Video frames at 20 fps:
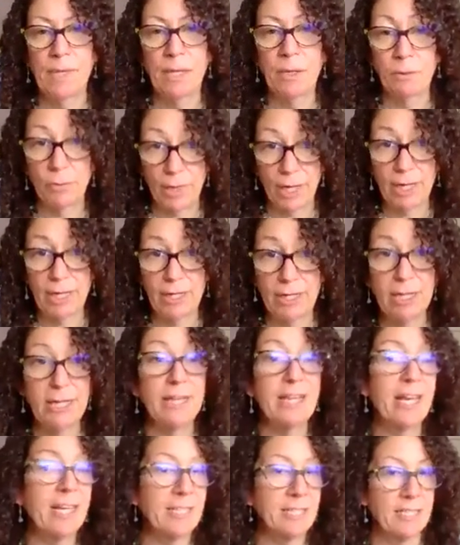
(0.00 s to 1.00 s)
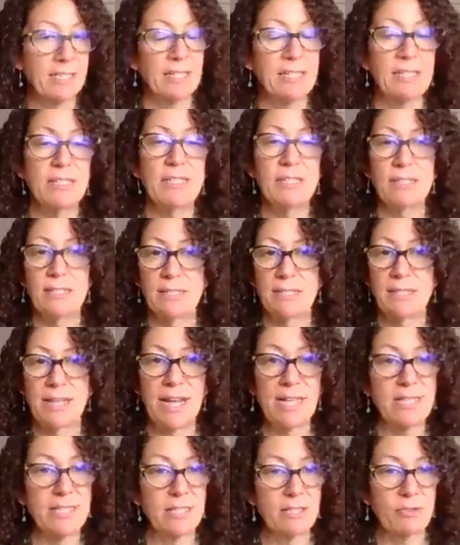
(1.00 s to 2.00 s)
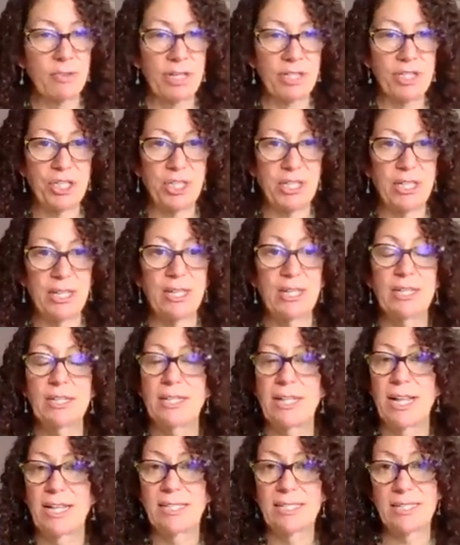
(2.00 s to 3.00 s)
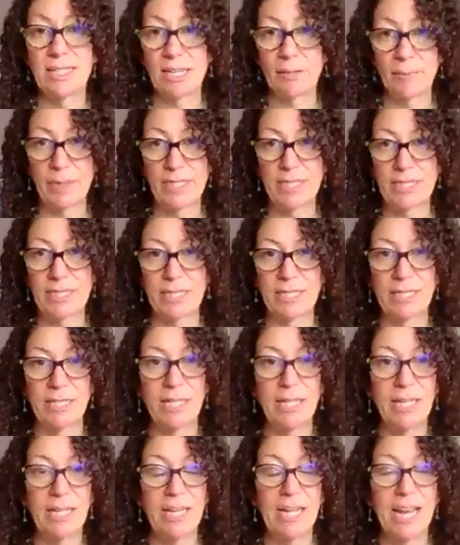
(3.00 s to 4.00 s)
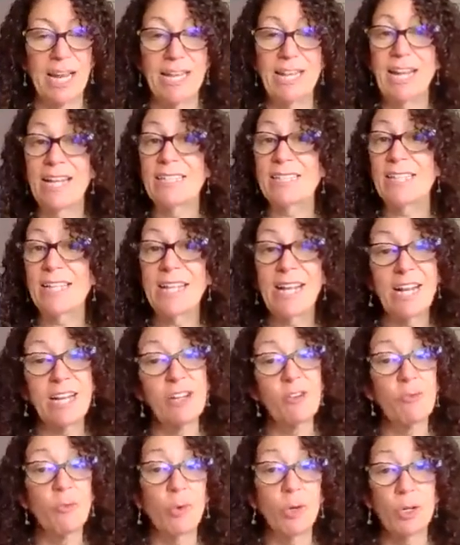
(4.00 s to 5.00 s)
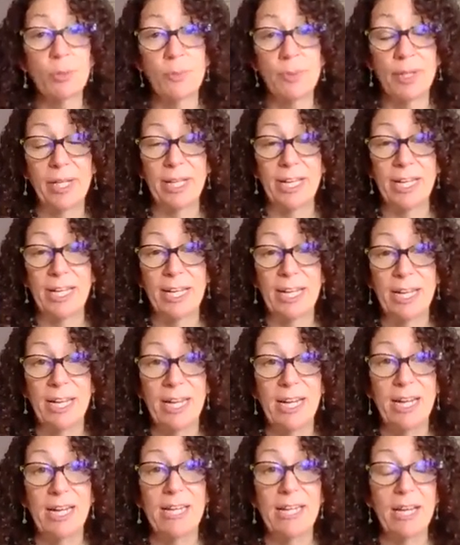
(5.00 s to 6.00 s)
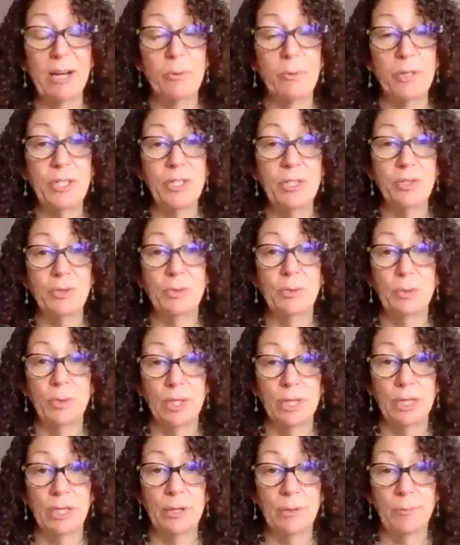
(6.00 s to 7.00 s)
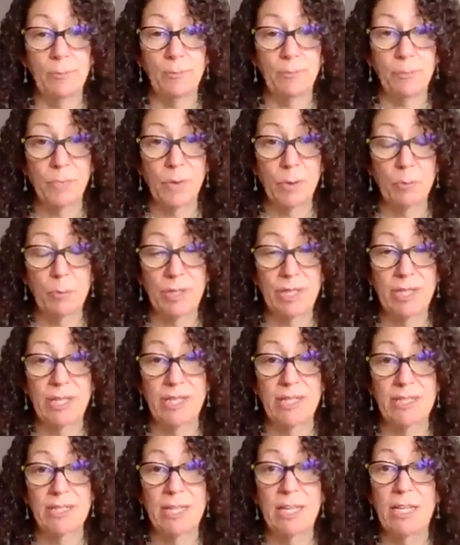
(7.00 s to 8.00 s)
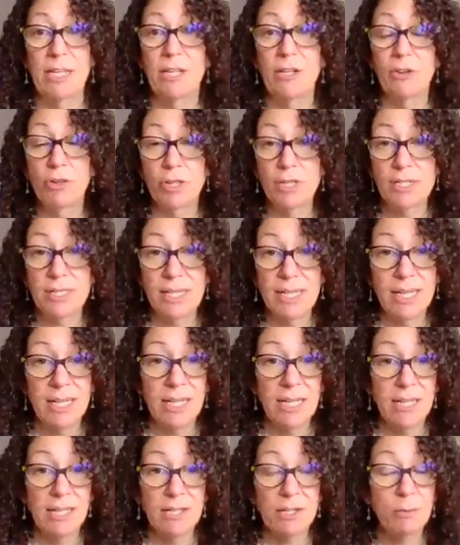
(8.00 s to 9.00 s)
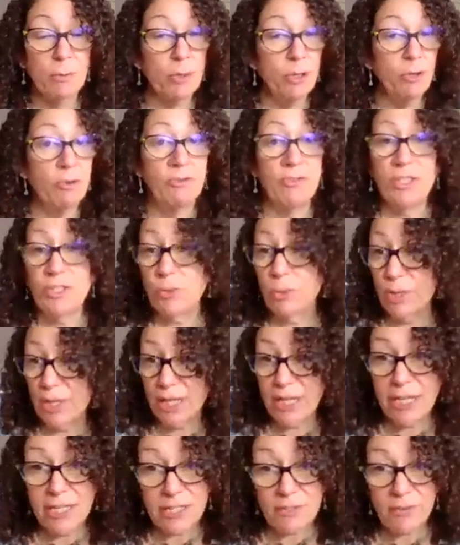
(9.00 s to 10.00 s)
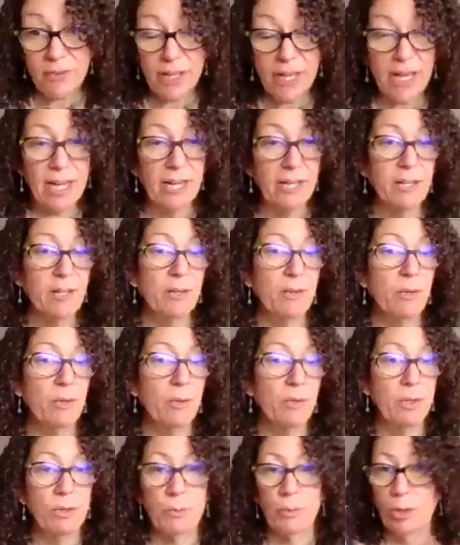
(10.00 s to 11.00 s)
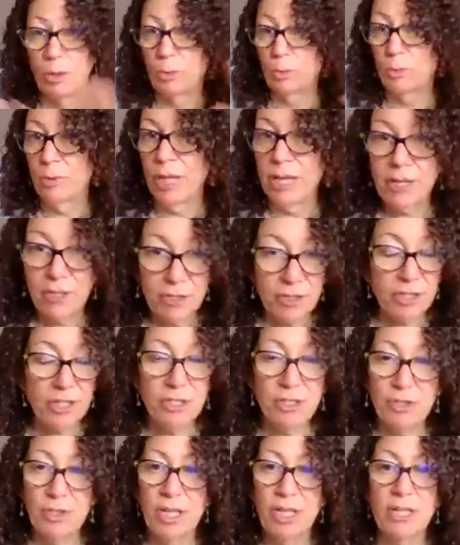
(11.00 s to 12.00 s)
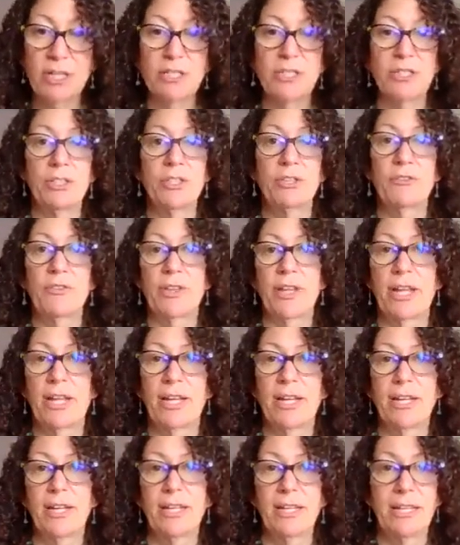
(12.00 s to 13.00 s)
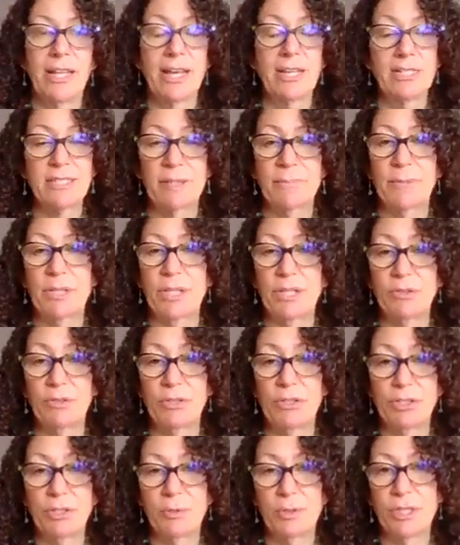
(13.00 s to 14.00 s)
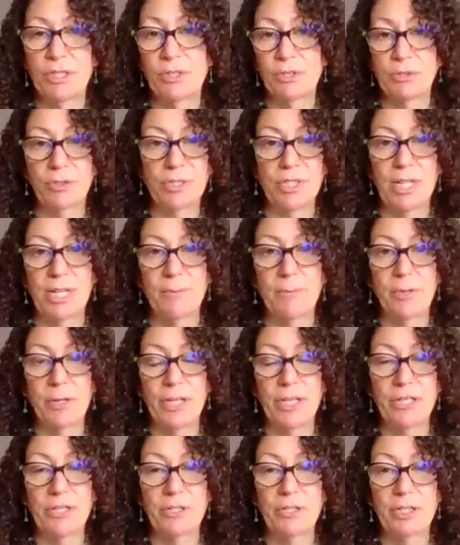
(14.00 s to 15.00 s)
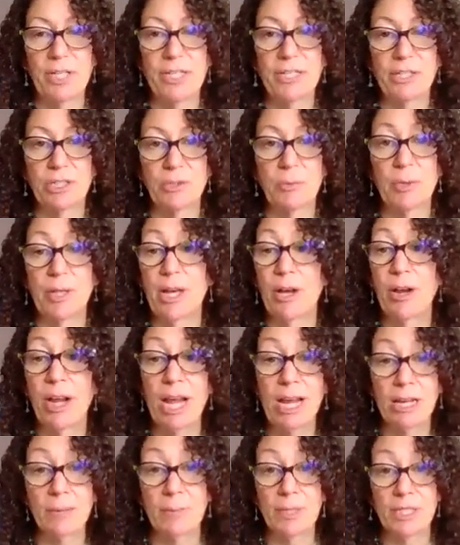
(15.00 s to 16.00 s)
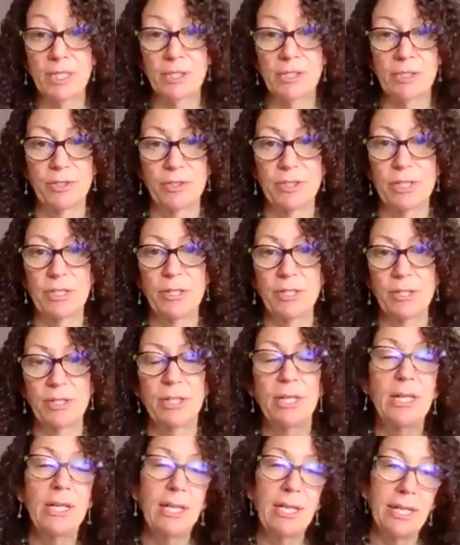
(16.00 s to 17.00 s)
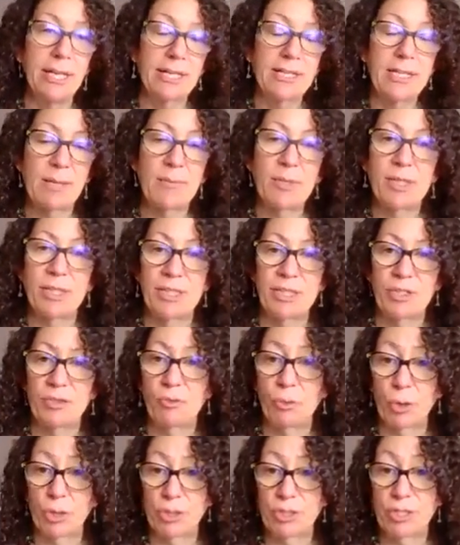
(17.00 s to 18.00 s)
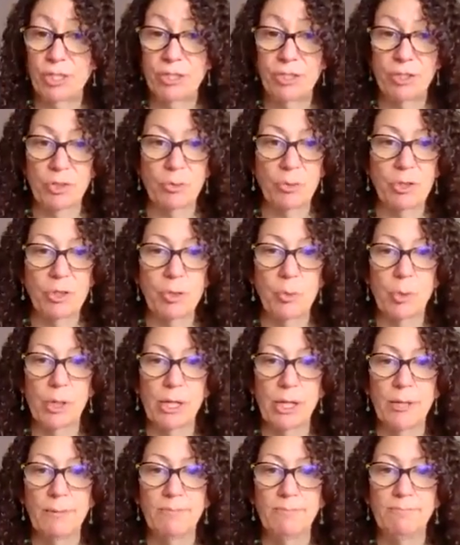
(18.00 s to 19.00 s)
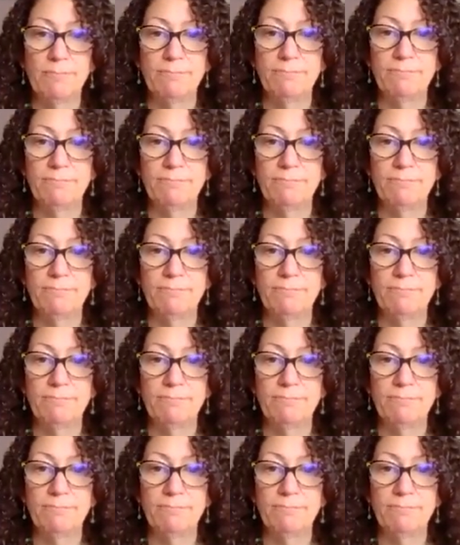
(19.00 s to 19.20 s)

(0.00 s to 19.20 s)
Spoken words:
Okay? That's stretching. That's segmenting. And that's the kind of wordplay that we do with kids. Notice there were no visual aids for that. There were no letters that you needed to look for that. That is something you could do in circle time or in your center without any materials at all, except a list of words that you're going to work on.